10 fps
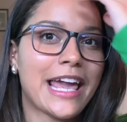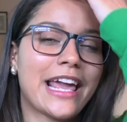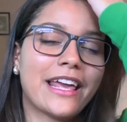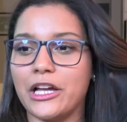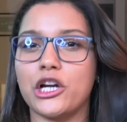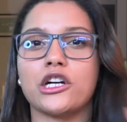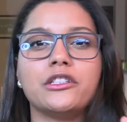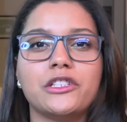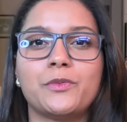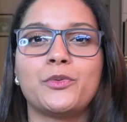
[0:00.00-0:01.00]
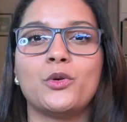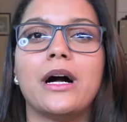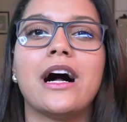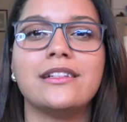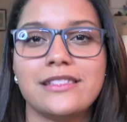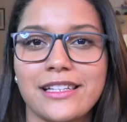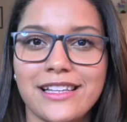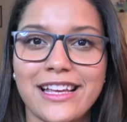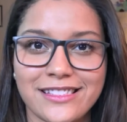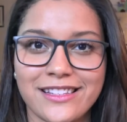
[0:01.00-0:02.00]
It encourages Pluma hunting
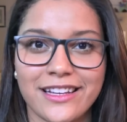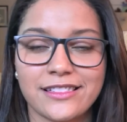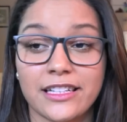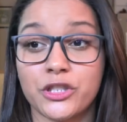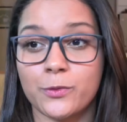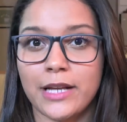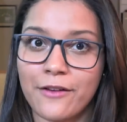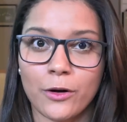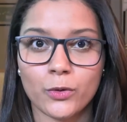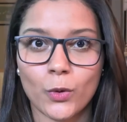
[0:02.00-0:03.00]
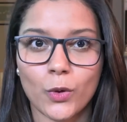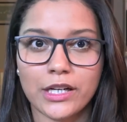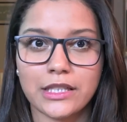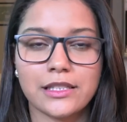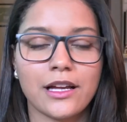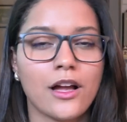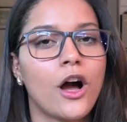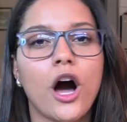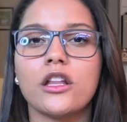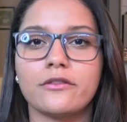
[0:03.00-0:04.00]
instincts that she would have outdoors.
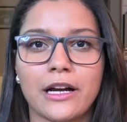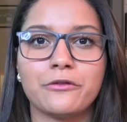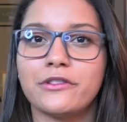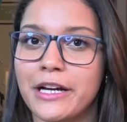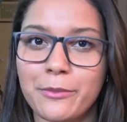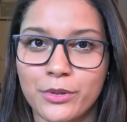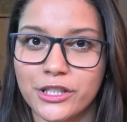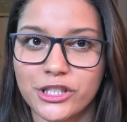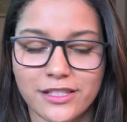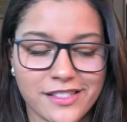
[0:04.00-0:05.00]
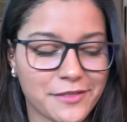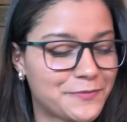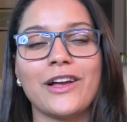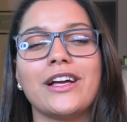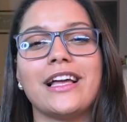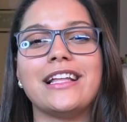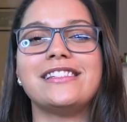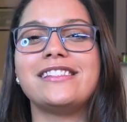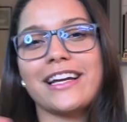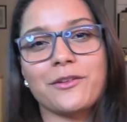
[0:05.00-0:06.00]
All around great purchase. In
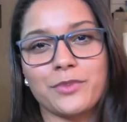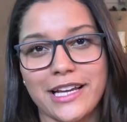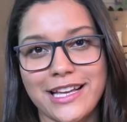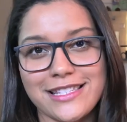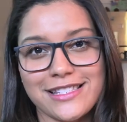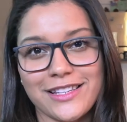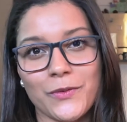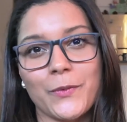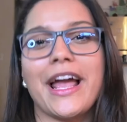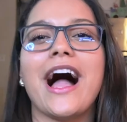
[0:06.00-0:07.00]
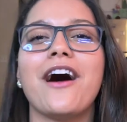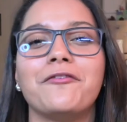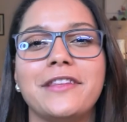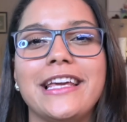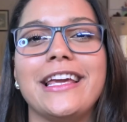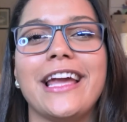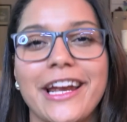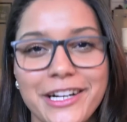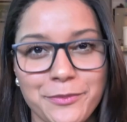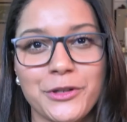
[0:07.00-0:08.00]
second place, we have the
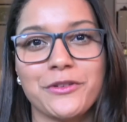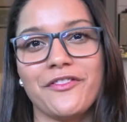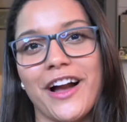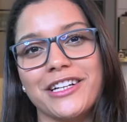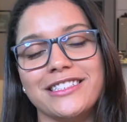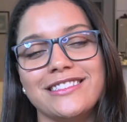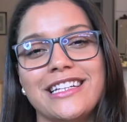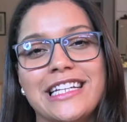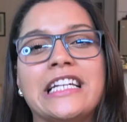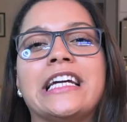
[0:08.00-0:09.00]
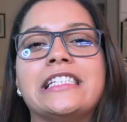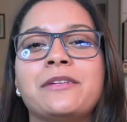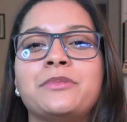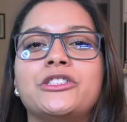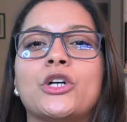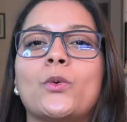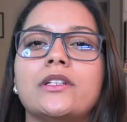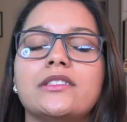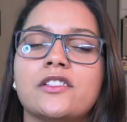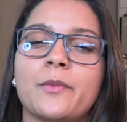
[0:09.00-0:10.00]
air purifier, and I simply don't
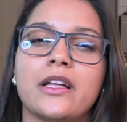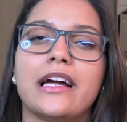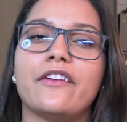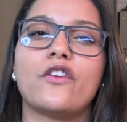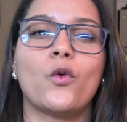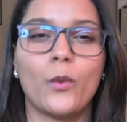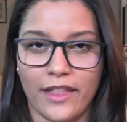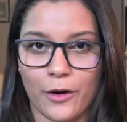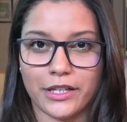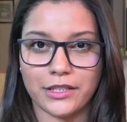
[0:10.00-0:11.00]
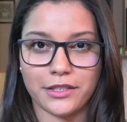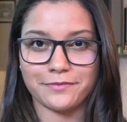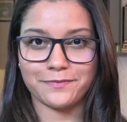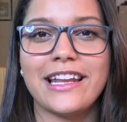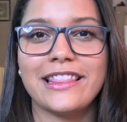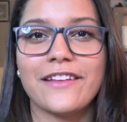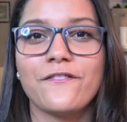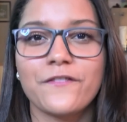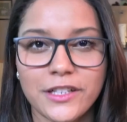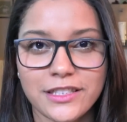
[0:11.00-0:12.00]
want to smell life without it. In the
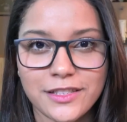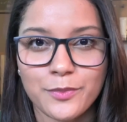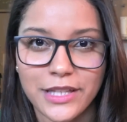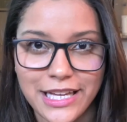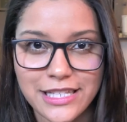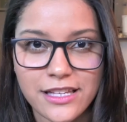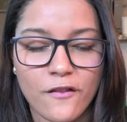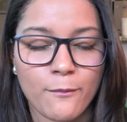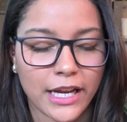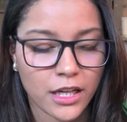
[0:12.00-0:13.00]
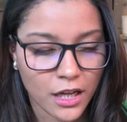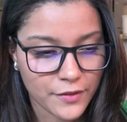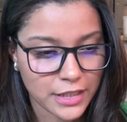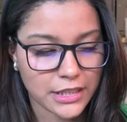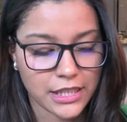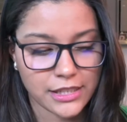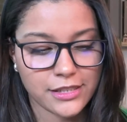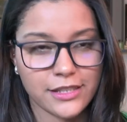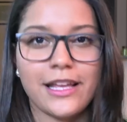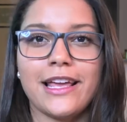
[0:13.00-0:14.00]
first place of my coveted list
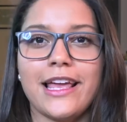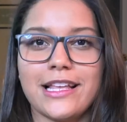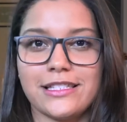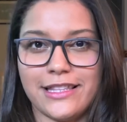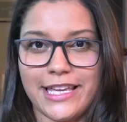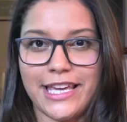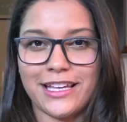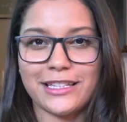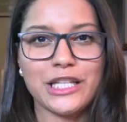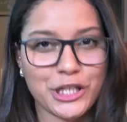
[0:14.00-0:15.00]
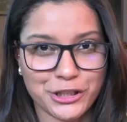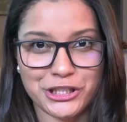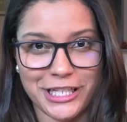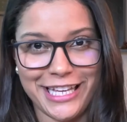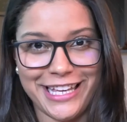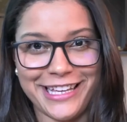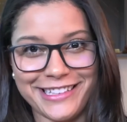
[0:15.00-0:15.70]
is the Litter Genie.